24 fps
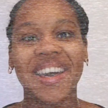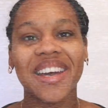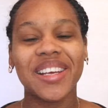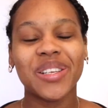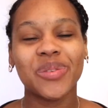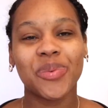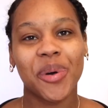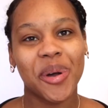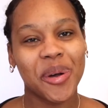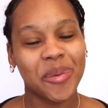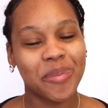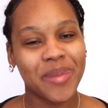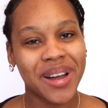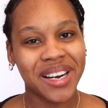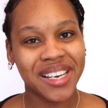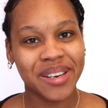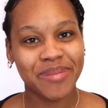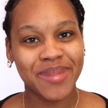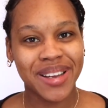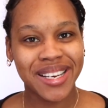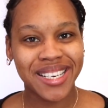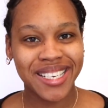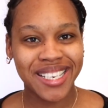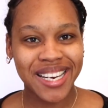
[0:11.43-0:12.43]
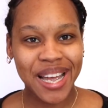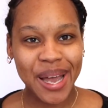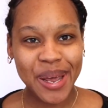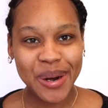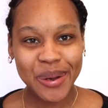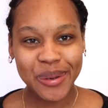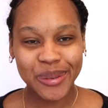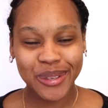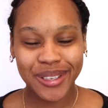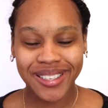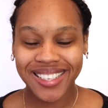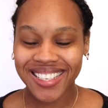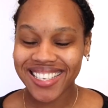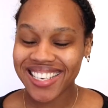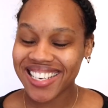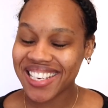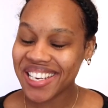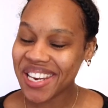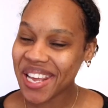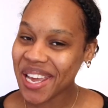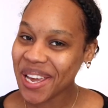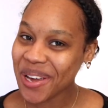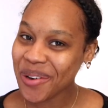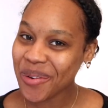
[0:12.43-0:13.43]
guys, welcome back to my channel. So
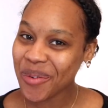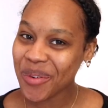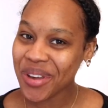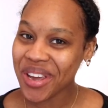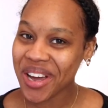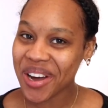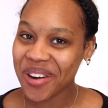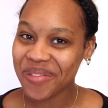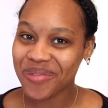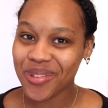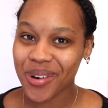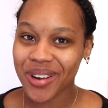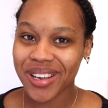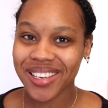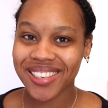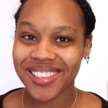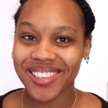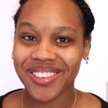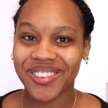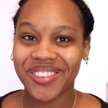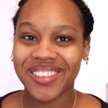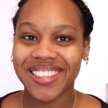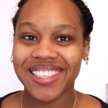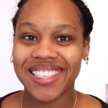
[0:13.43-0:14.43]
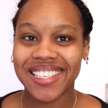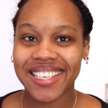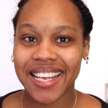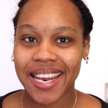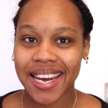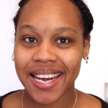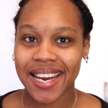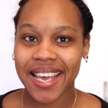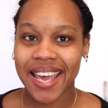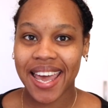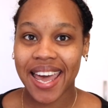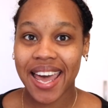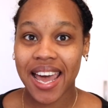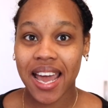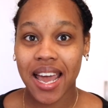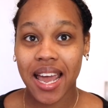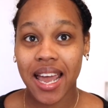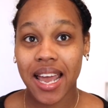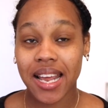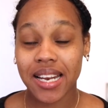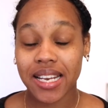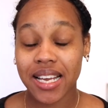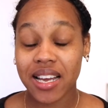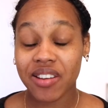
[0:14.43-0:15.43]
today we are focusing on skincare,
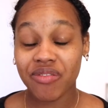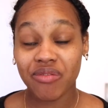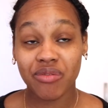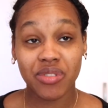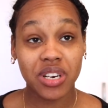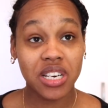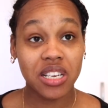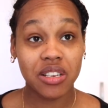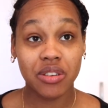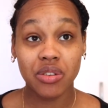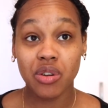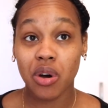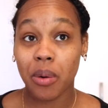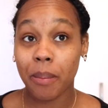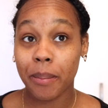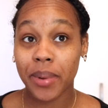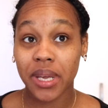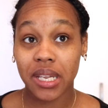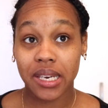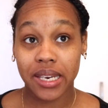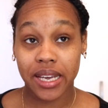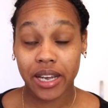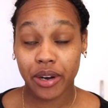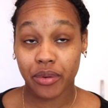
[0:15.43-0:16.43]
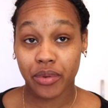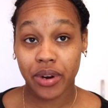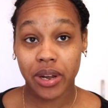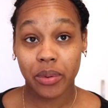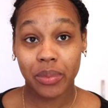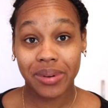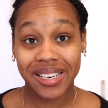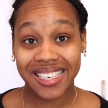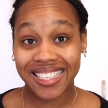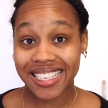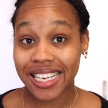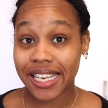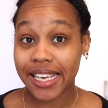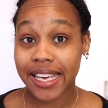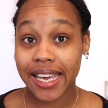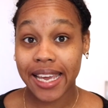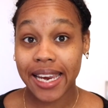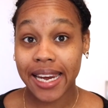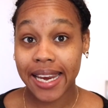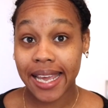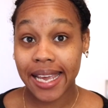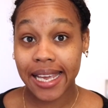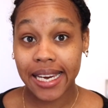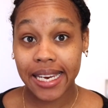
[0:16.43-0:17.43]
and I've really not been that great with
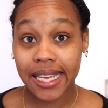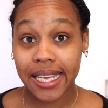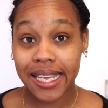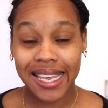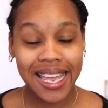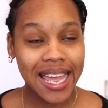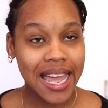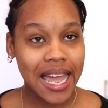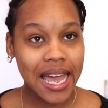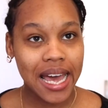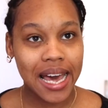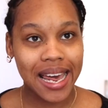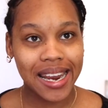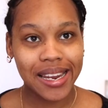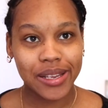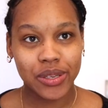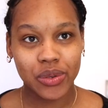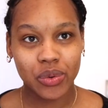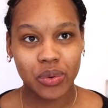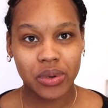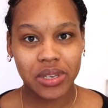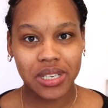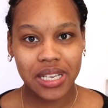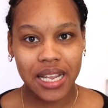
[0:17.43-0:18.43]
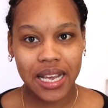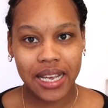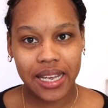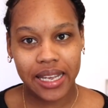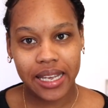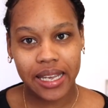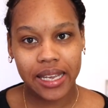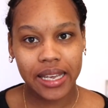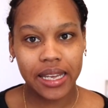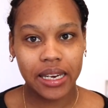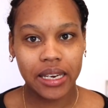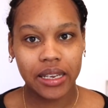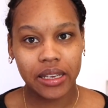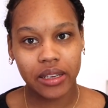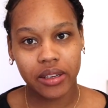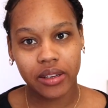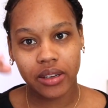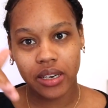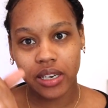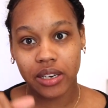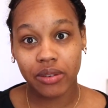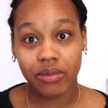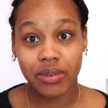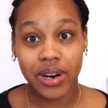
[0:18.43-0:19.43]
skincare lately, and it's always like a hill and
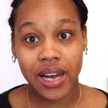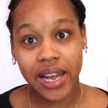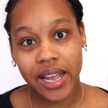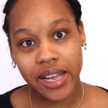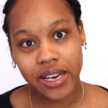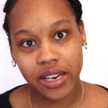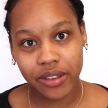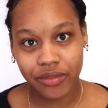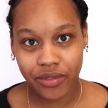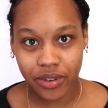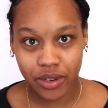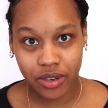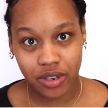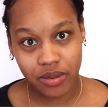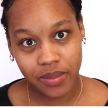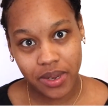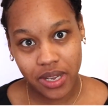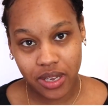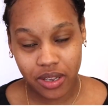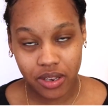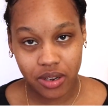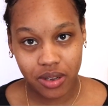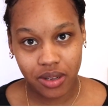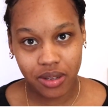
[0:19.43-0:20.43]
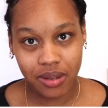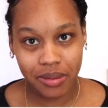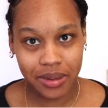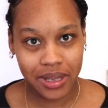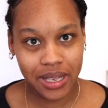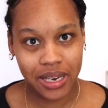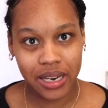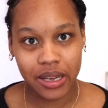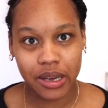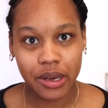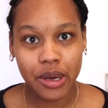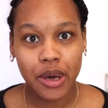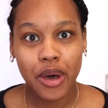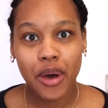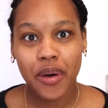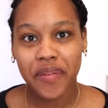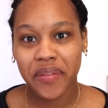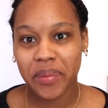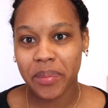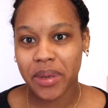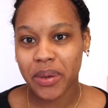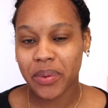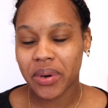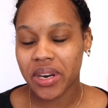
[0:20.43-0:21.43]
gully ride if you dream it, you know what I mean,
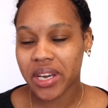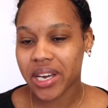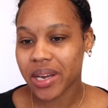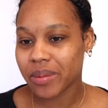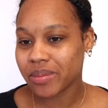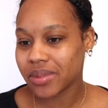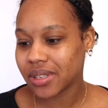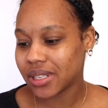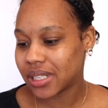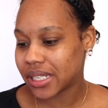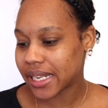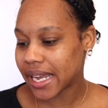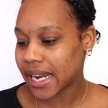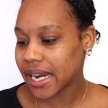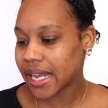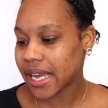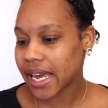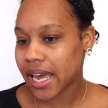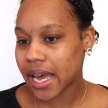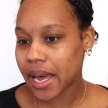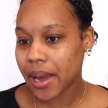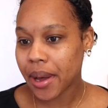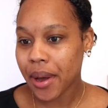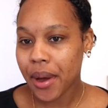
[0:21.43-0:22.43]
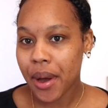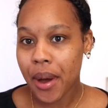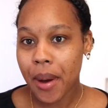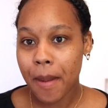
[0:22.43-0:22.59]
for me when it comes to skincare.